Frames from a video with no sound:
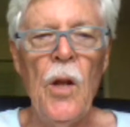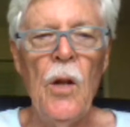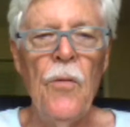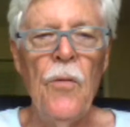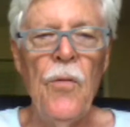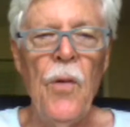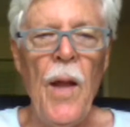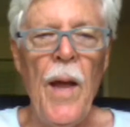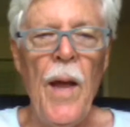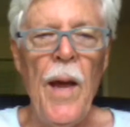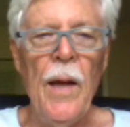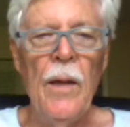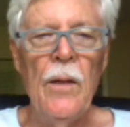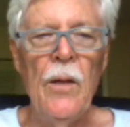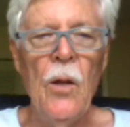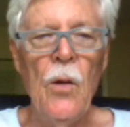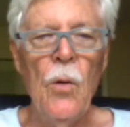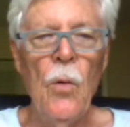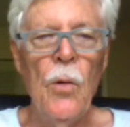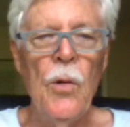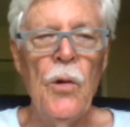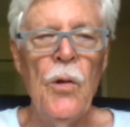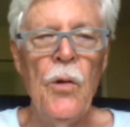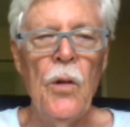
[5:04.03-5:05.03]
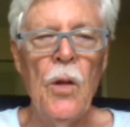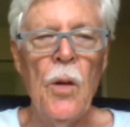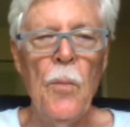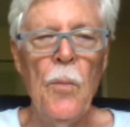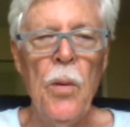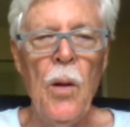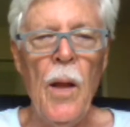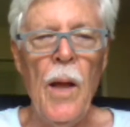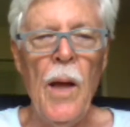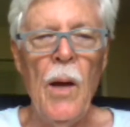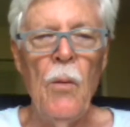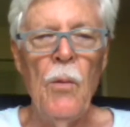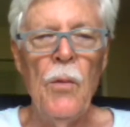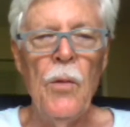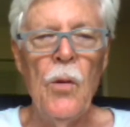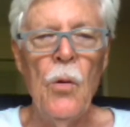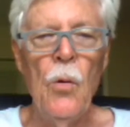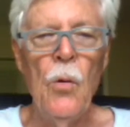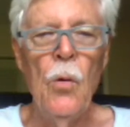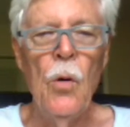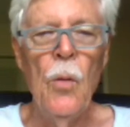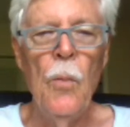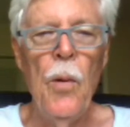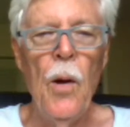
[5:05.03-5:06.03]
are flagged in order to comply with
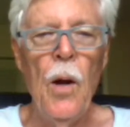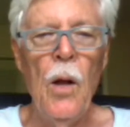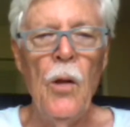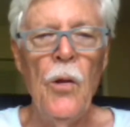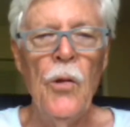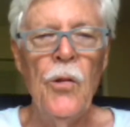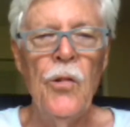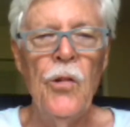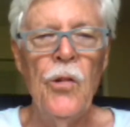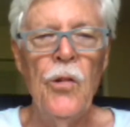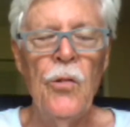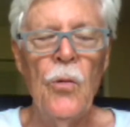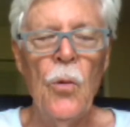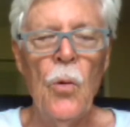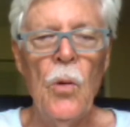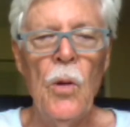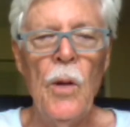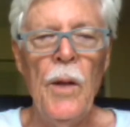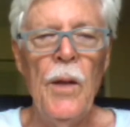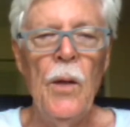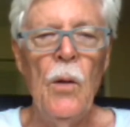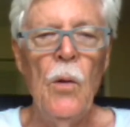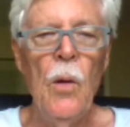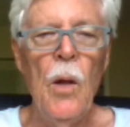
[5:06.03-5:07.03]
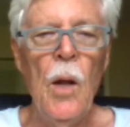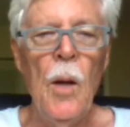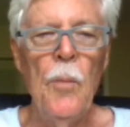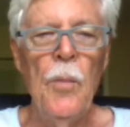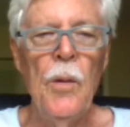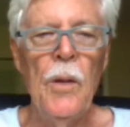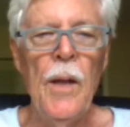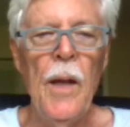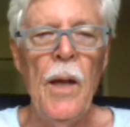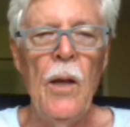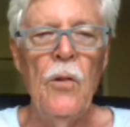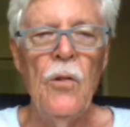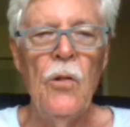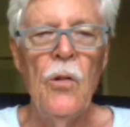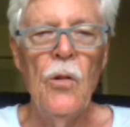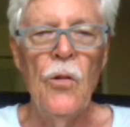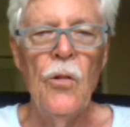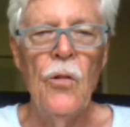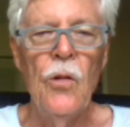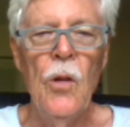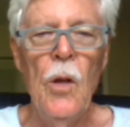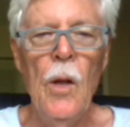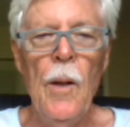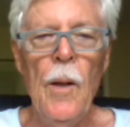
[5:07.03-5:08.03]
Google policies or legal
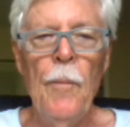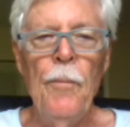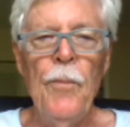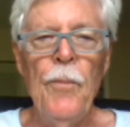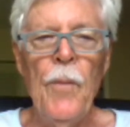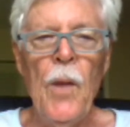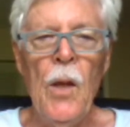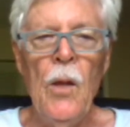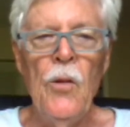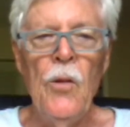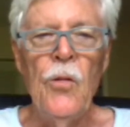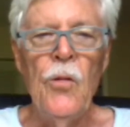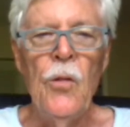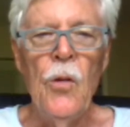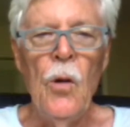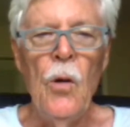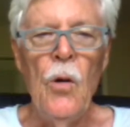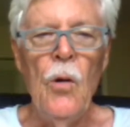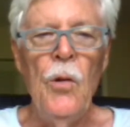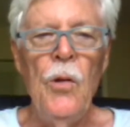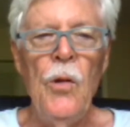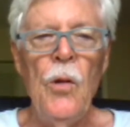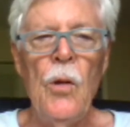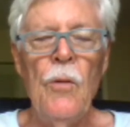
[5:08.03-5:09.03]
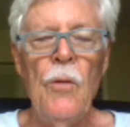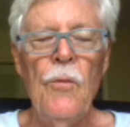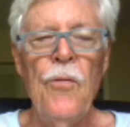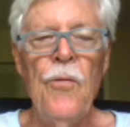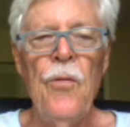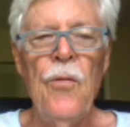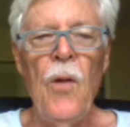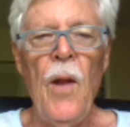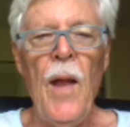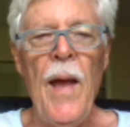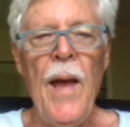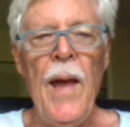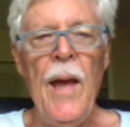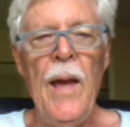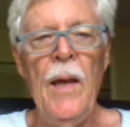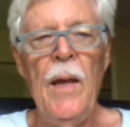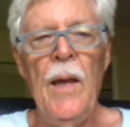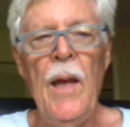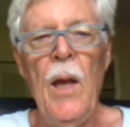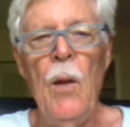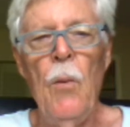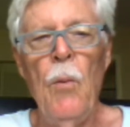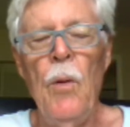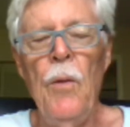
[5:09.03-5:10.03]
obligations. So you can
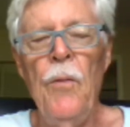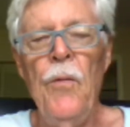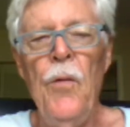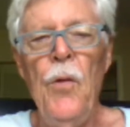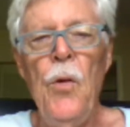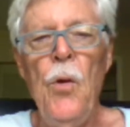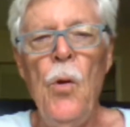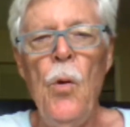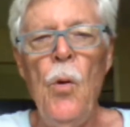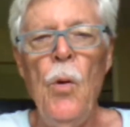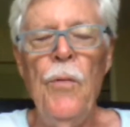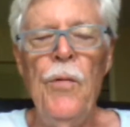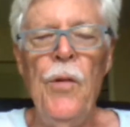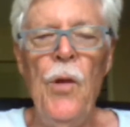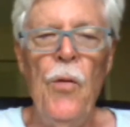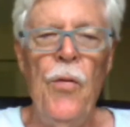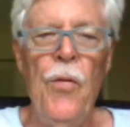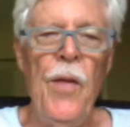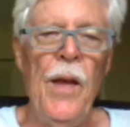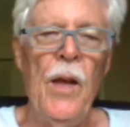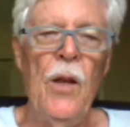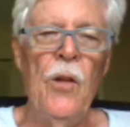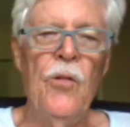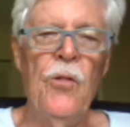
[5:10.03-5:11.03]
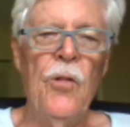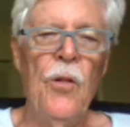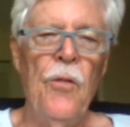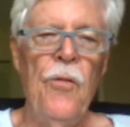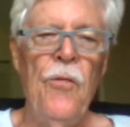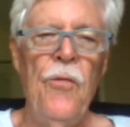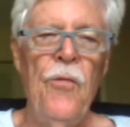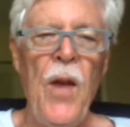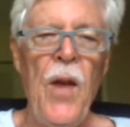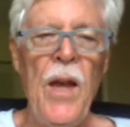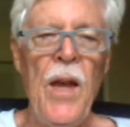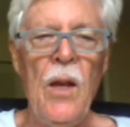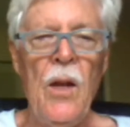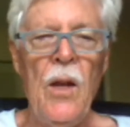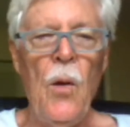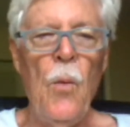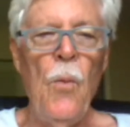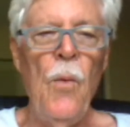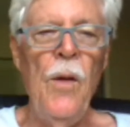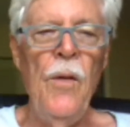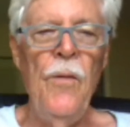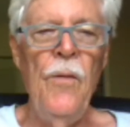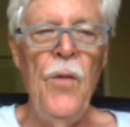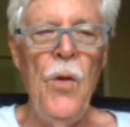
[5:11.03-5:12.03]
flag a review if you think it's a fake
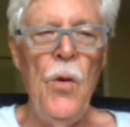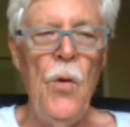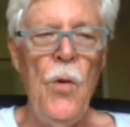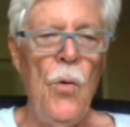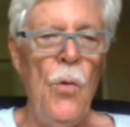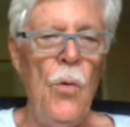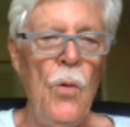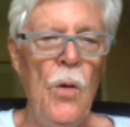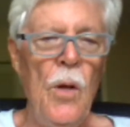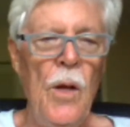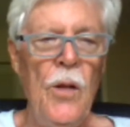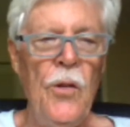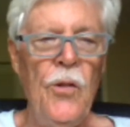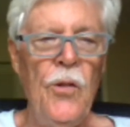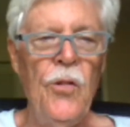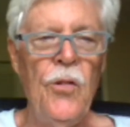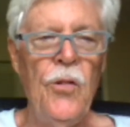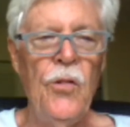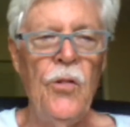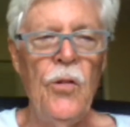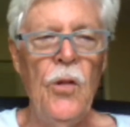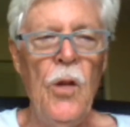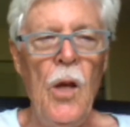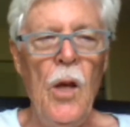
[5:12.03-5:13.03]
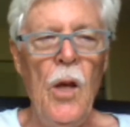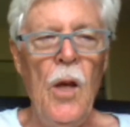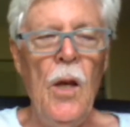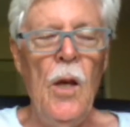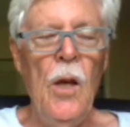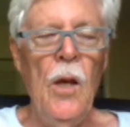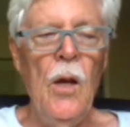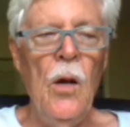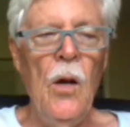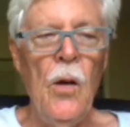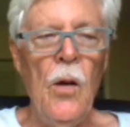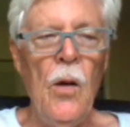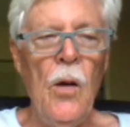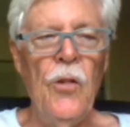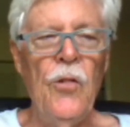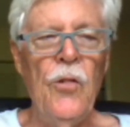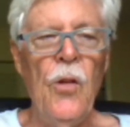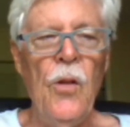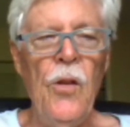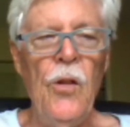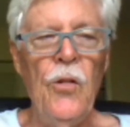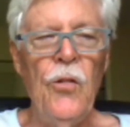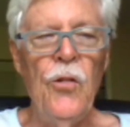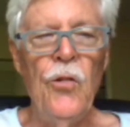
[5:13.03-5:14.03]
review. That's okay.
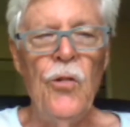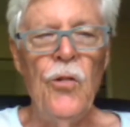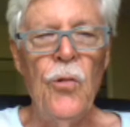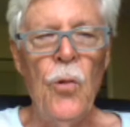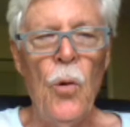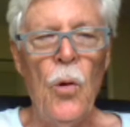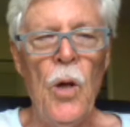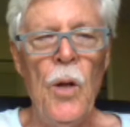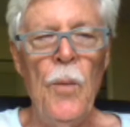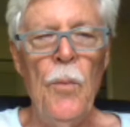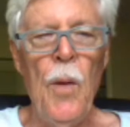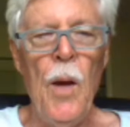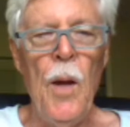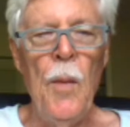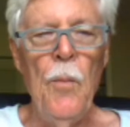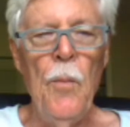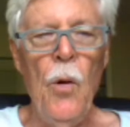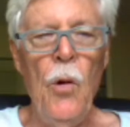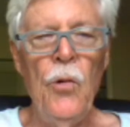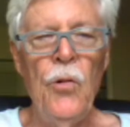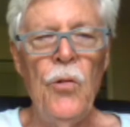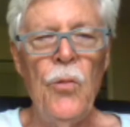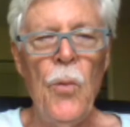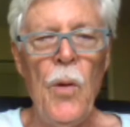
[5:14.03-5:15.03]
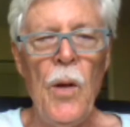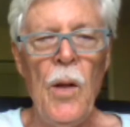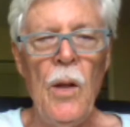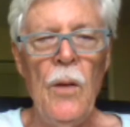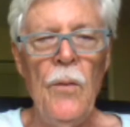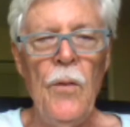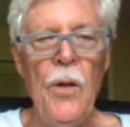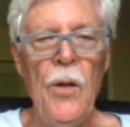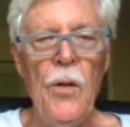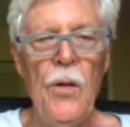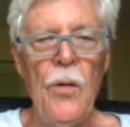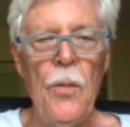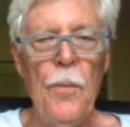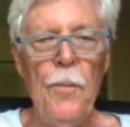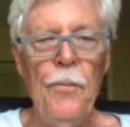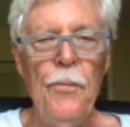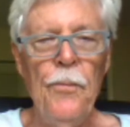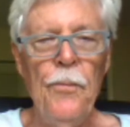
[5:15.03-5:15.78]
So this is sorted by most relevant.